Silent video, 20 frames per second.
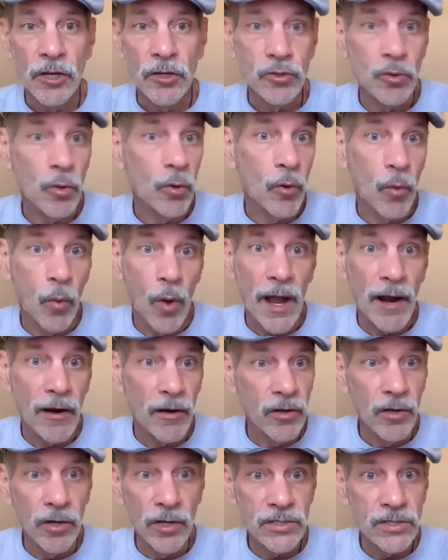to acquire
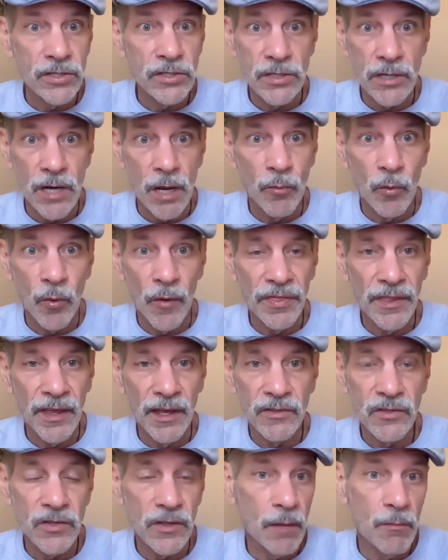goods is the number one
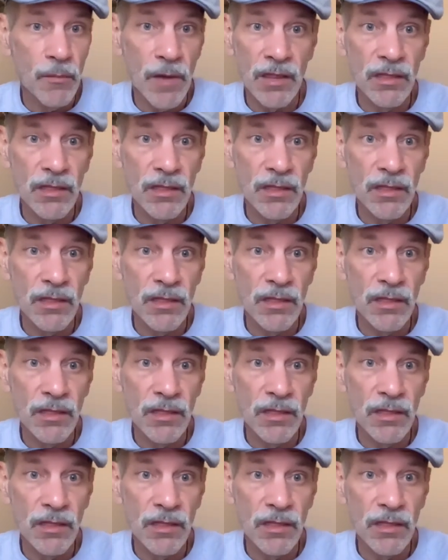thing to them,